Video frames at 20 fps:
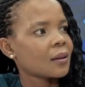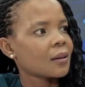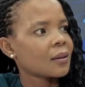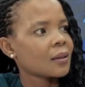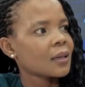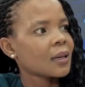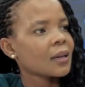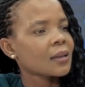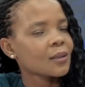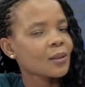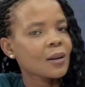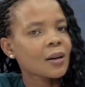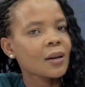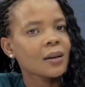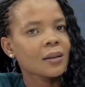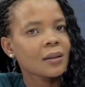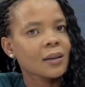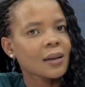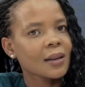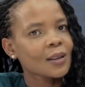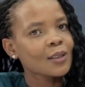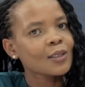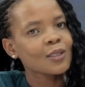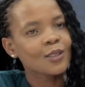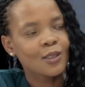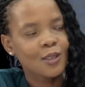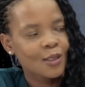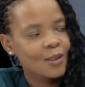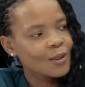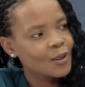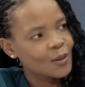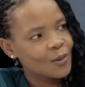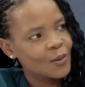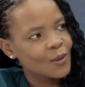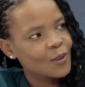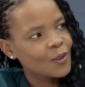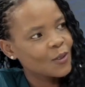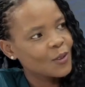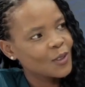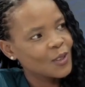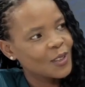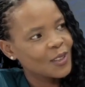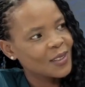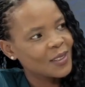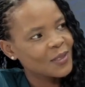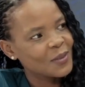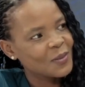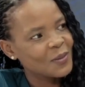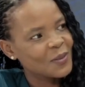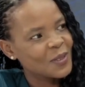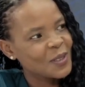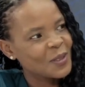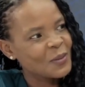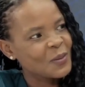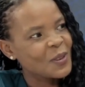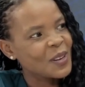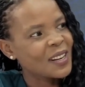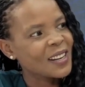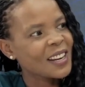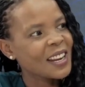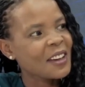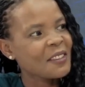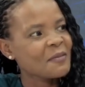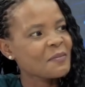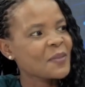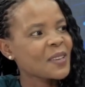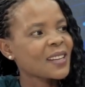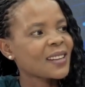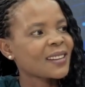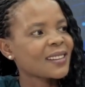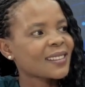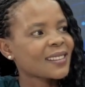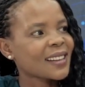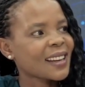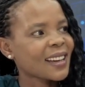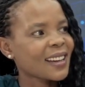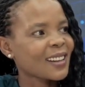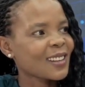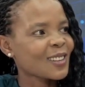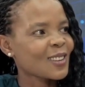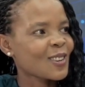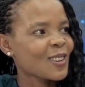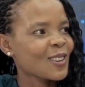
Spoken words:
Yeah, no, I also thought it wouldn't have been like a long